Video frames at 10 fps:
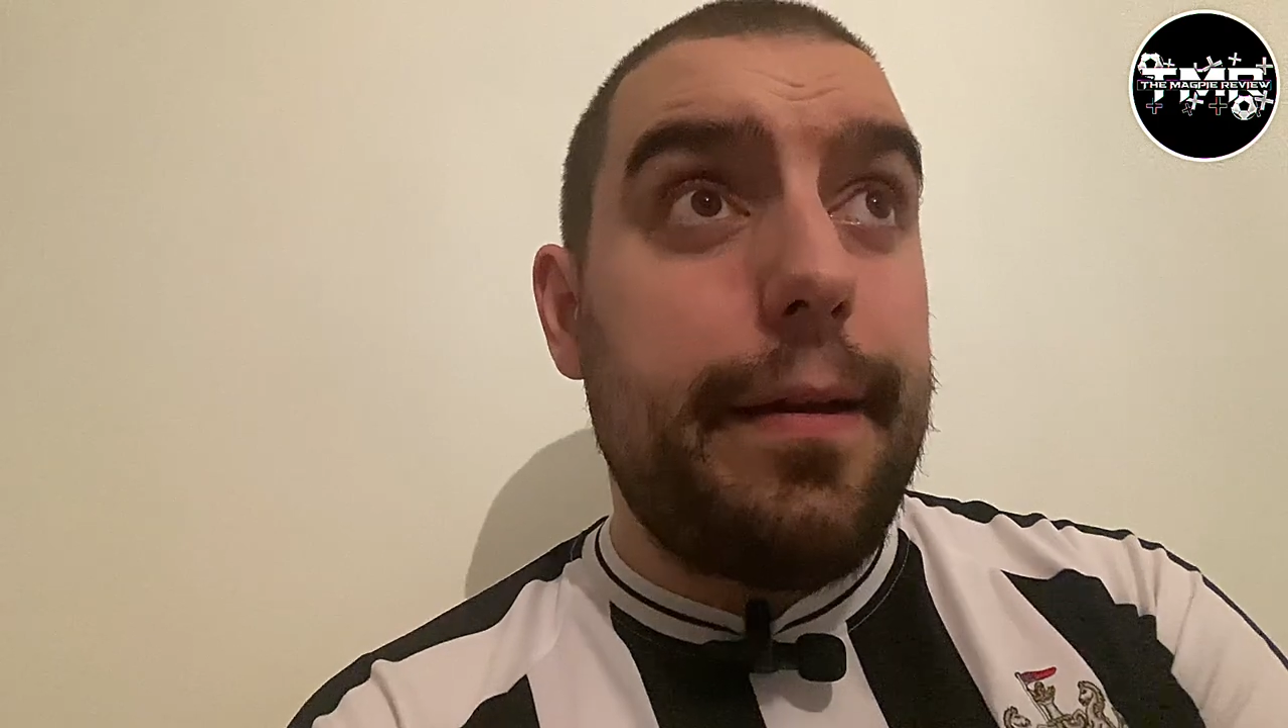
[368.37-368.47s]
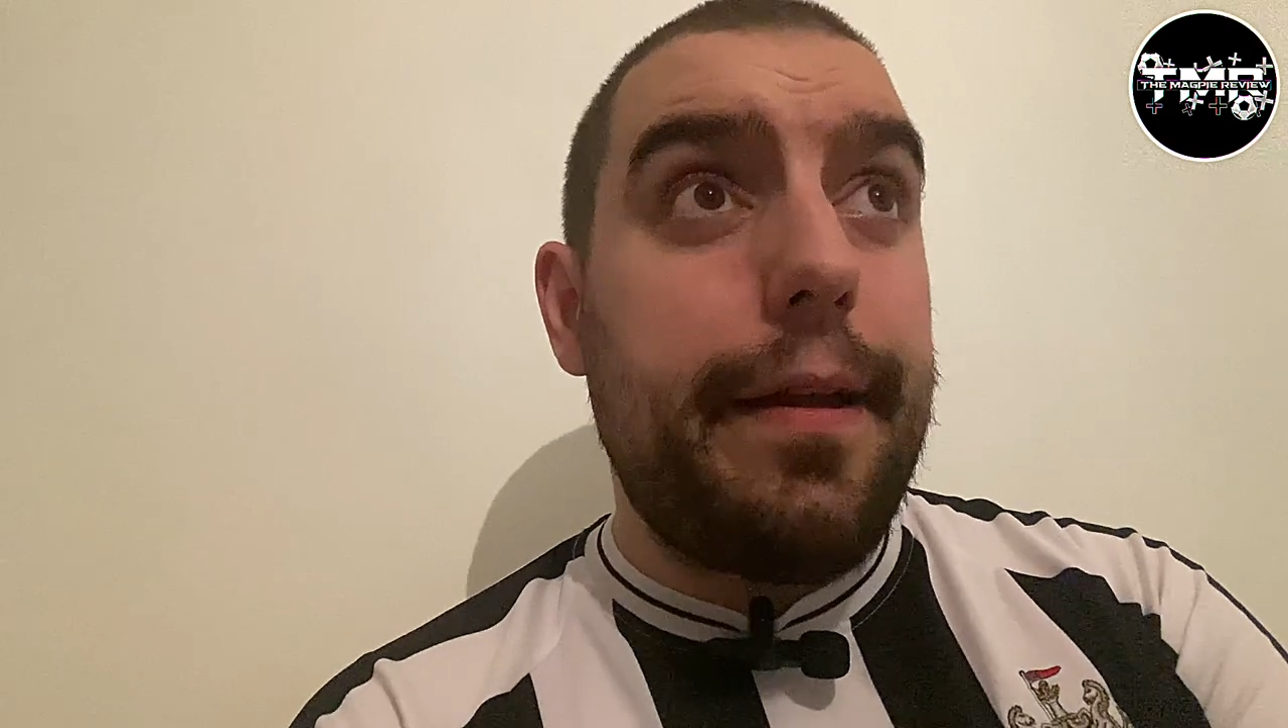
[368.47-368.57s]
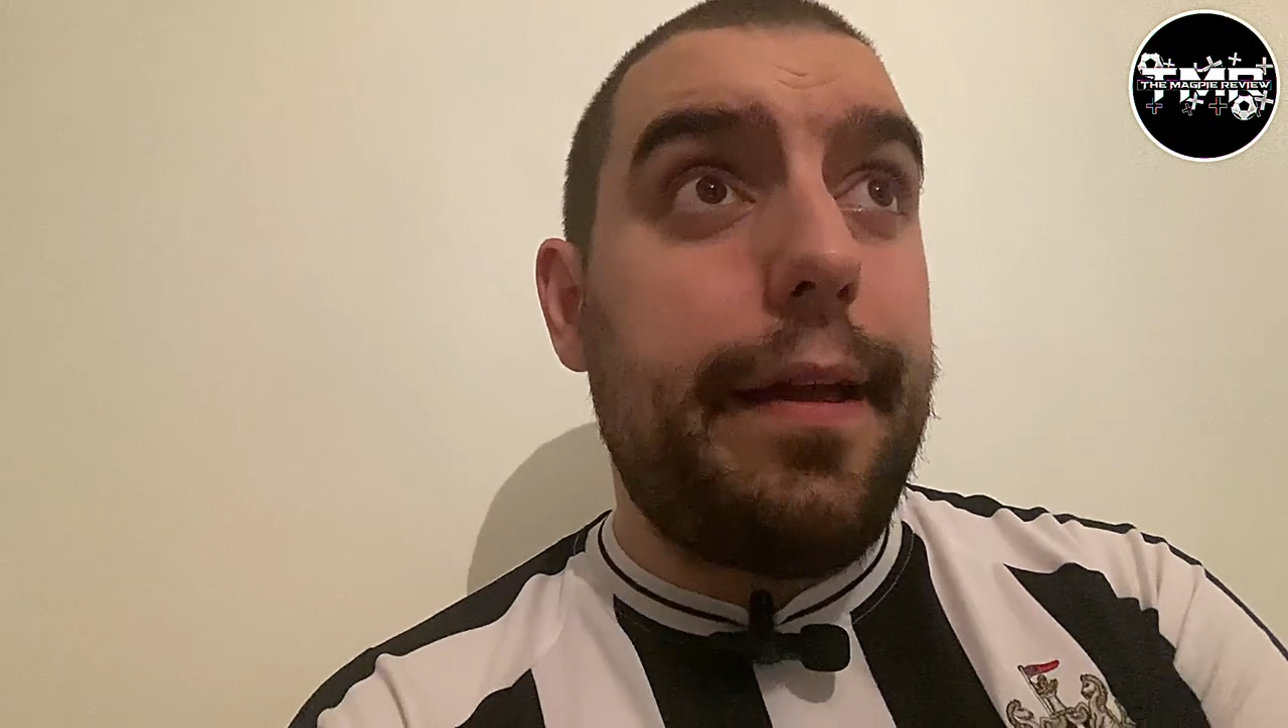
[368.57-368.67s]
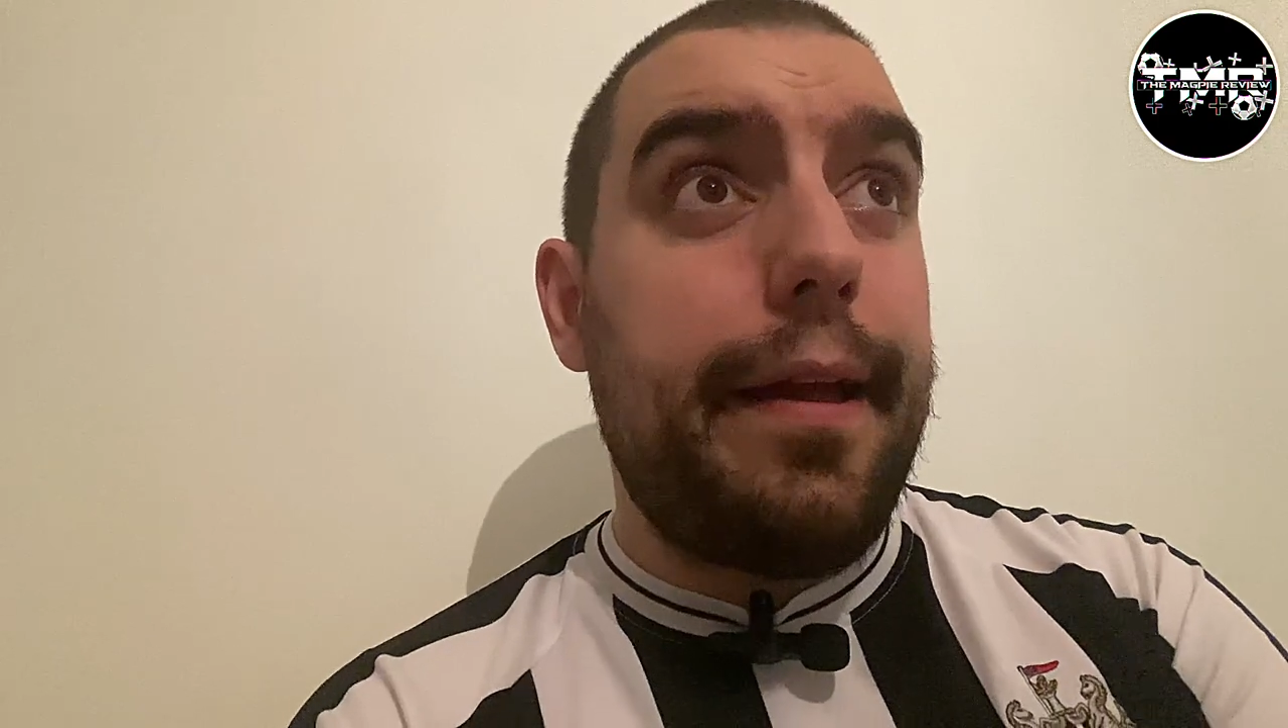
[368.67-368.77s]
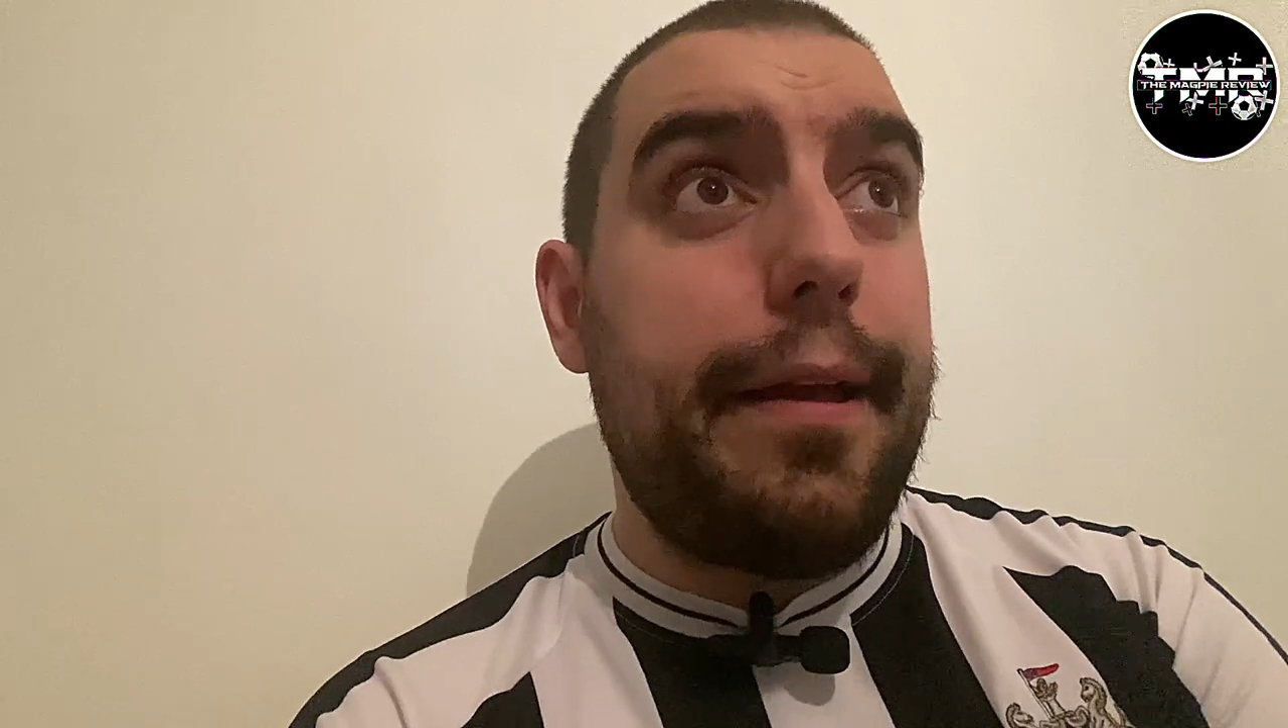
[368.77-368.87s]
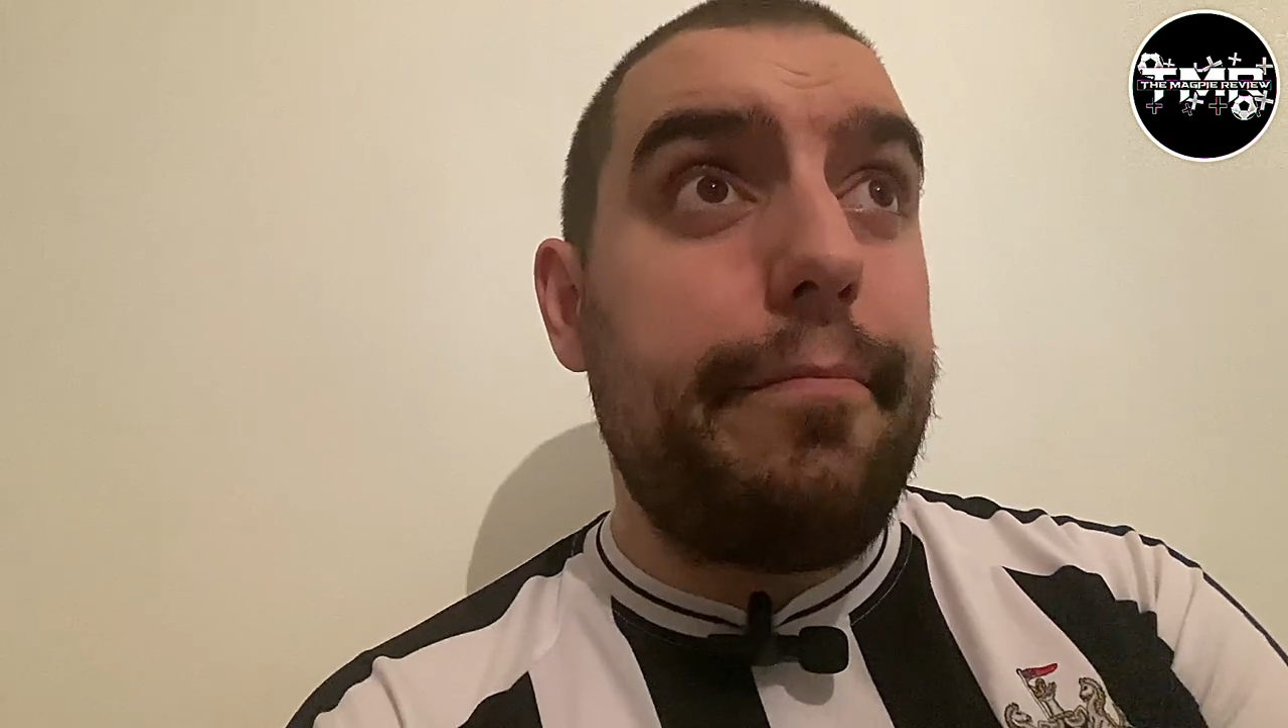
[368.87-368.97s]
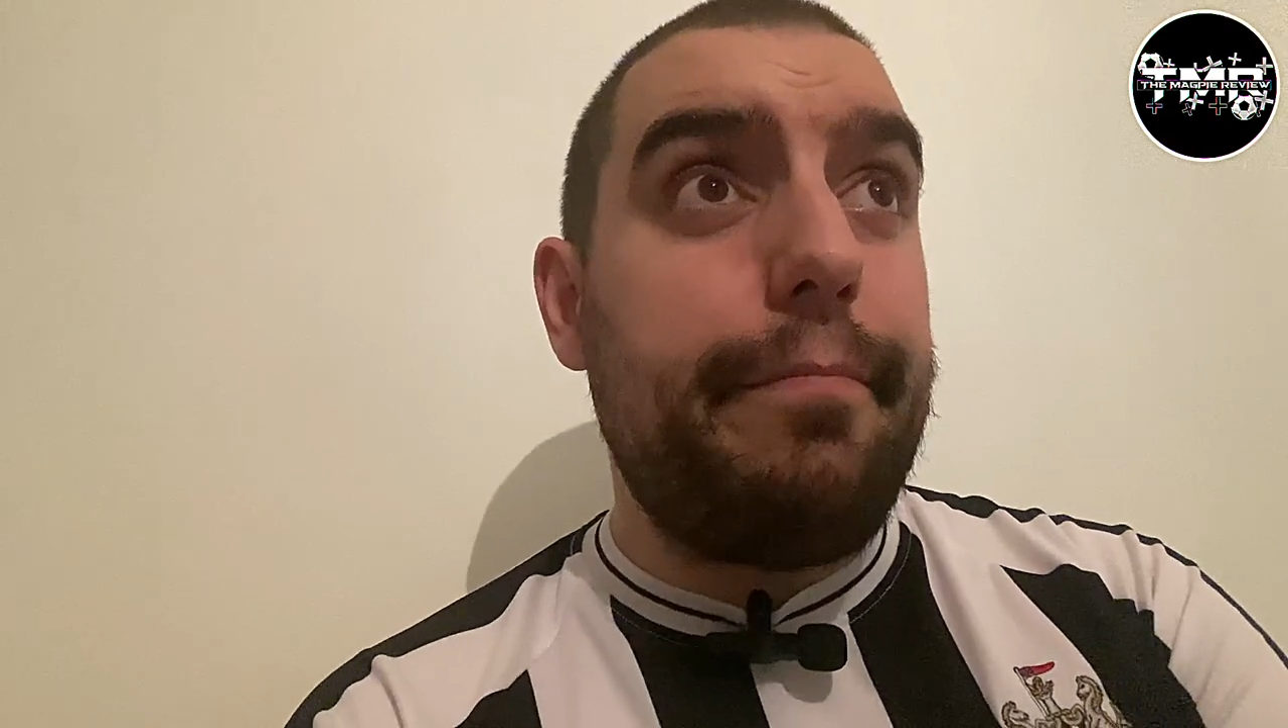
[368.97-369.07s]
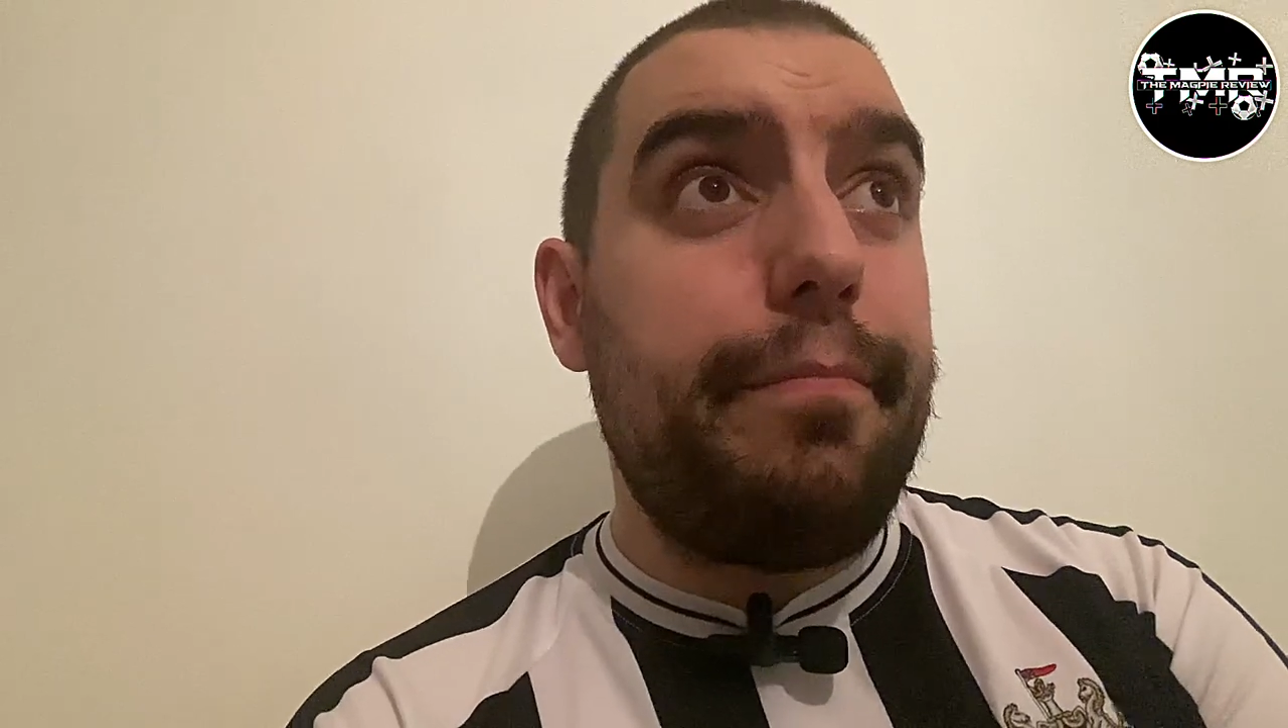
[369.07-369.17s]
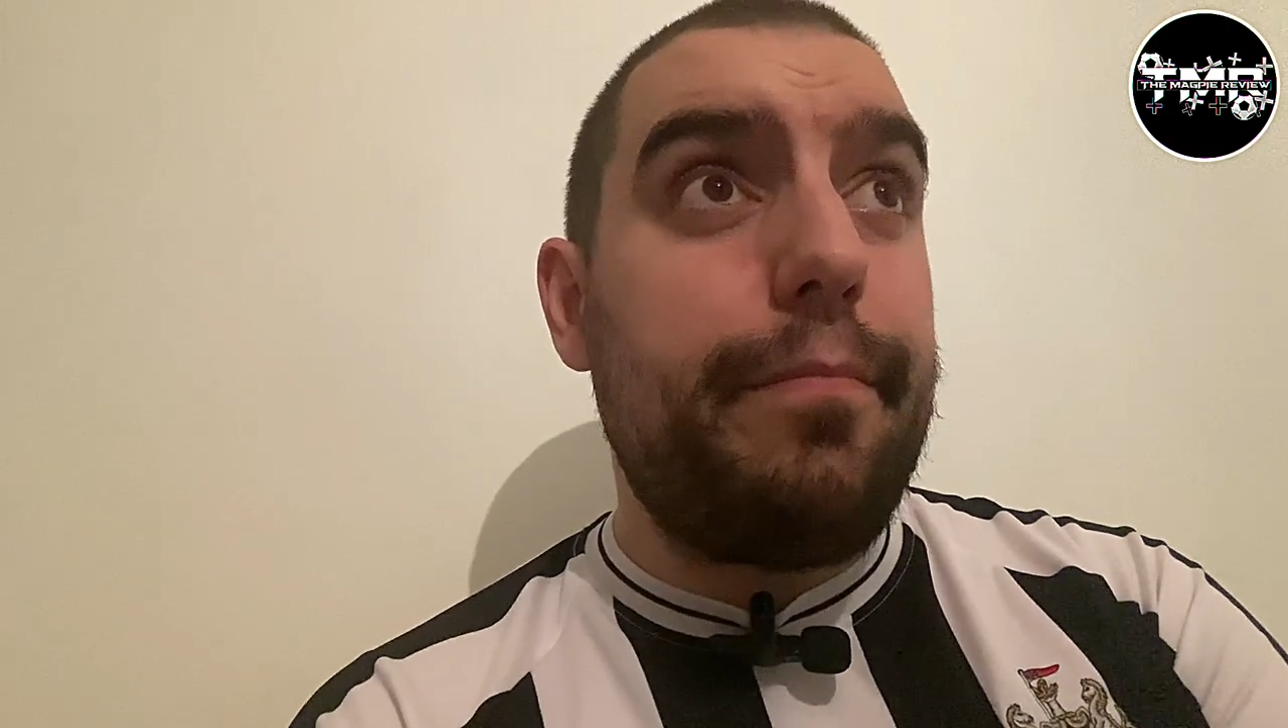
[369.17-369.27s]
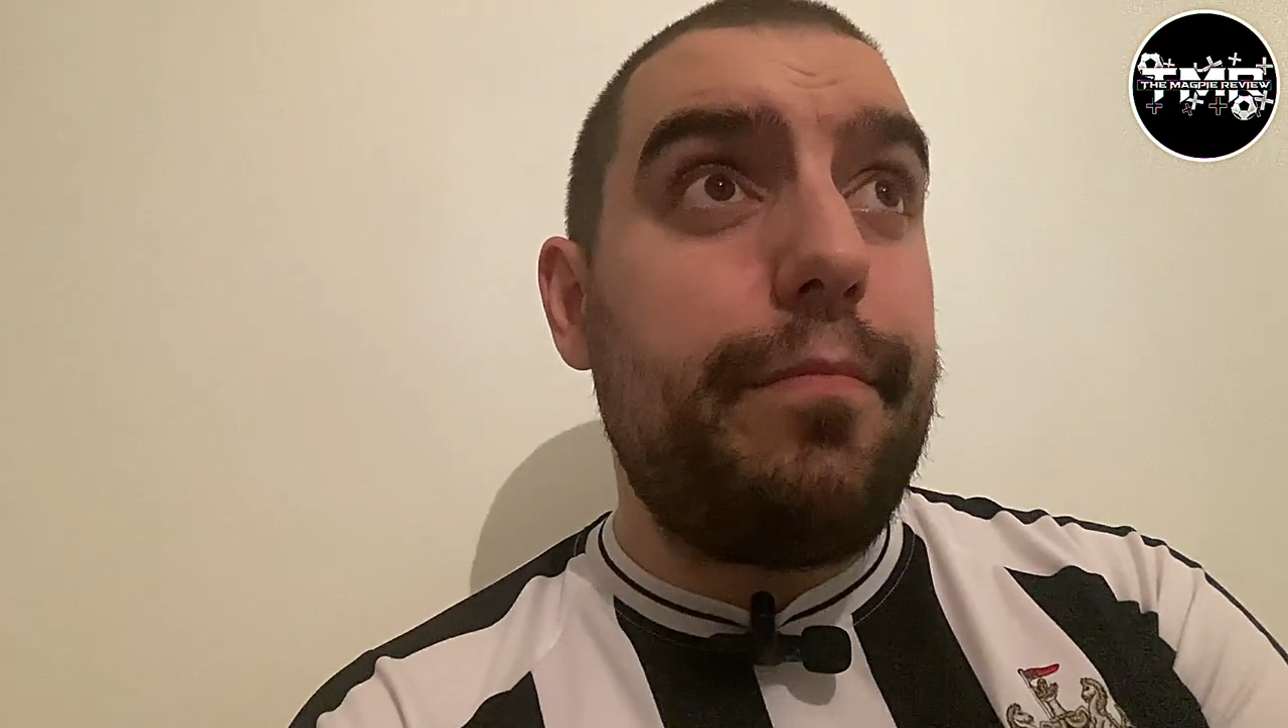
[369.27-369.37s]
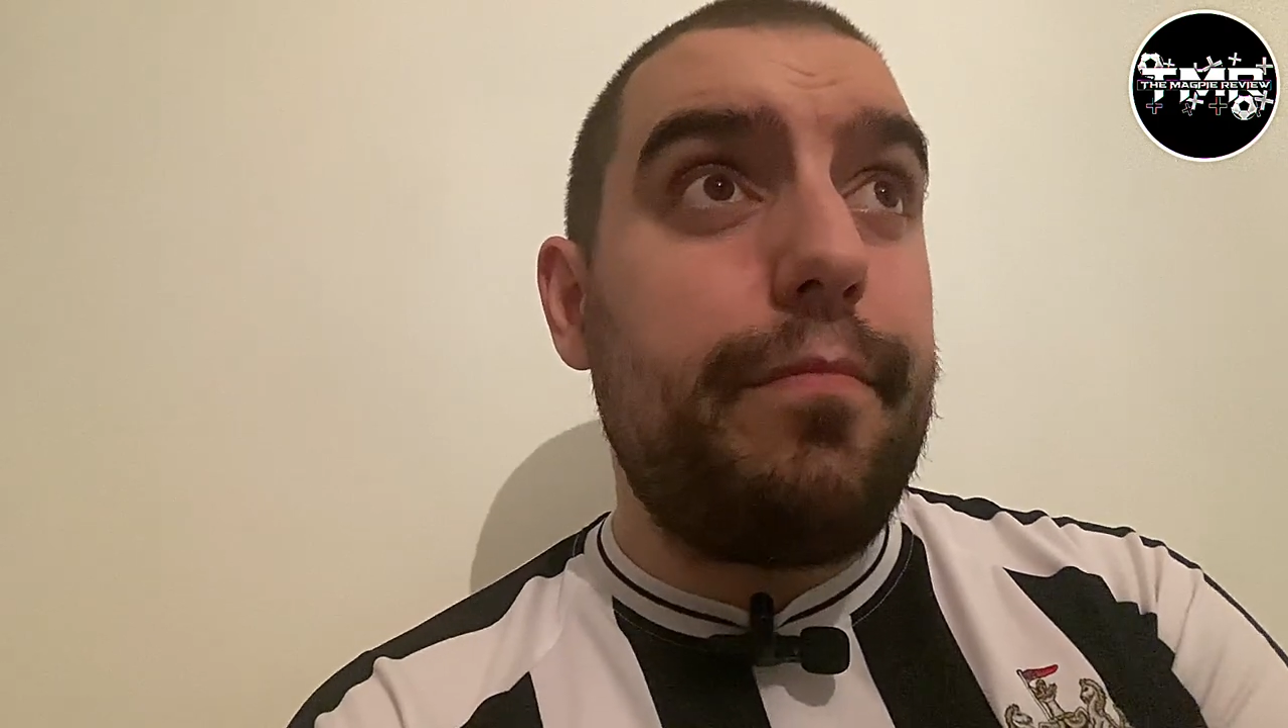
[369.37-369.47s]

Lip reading: win